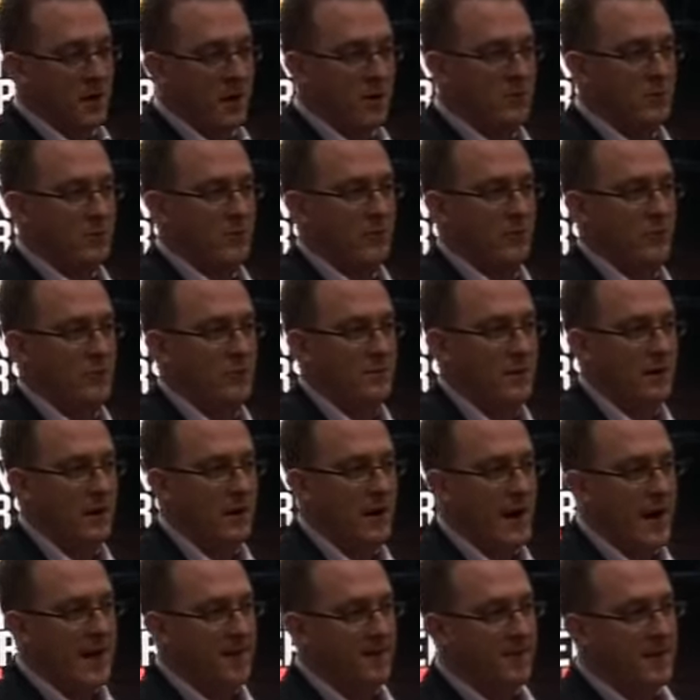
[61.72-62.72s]
cultural
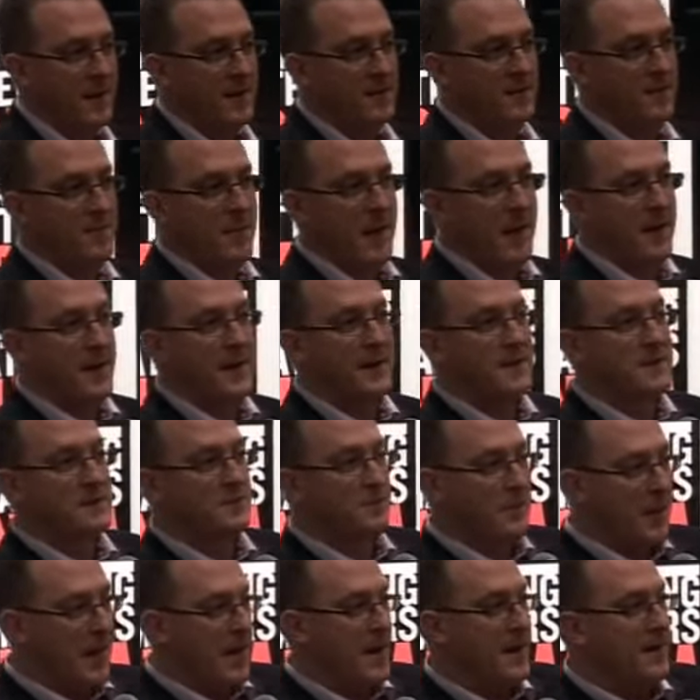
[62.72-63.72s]
life that's about
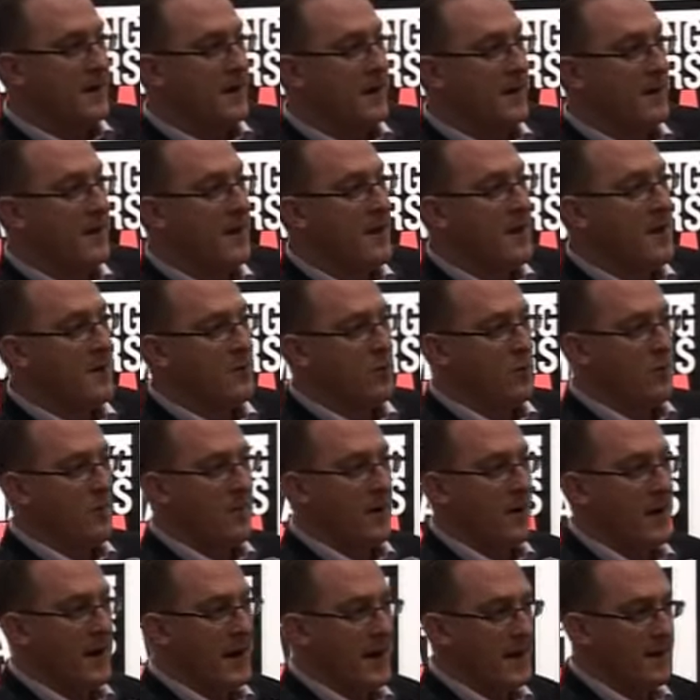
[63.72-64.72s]
expanding your
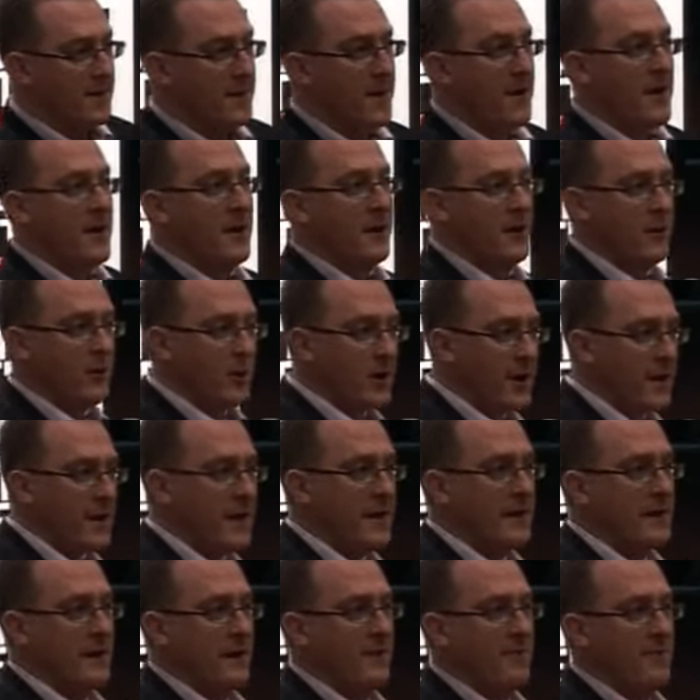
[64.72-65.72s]
mind,
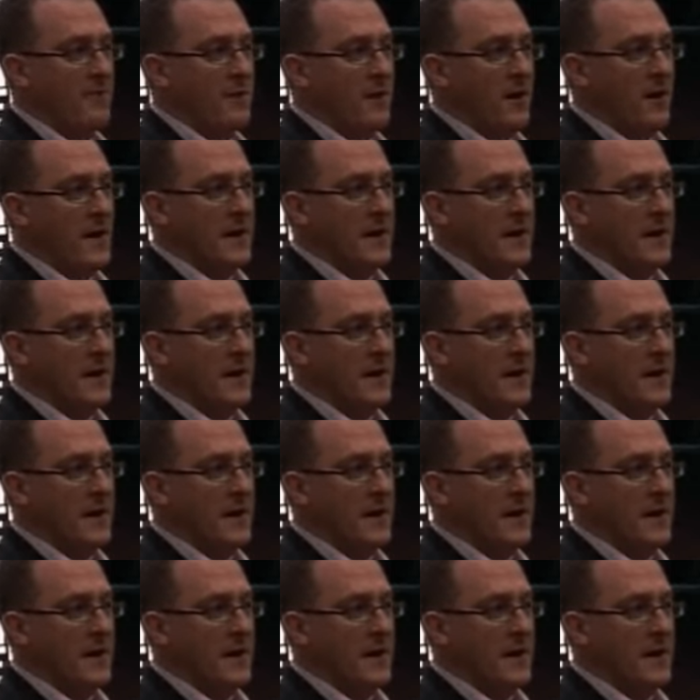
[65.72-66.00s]
looking at different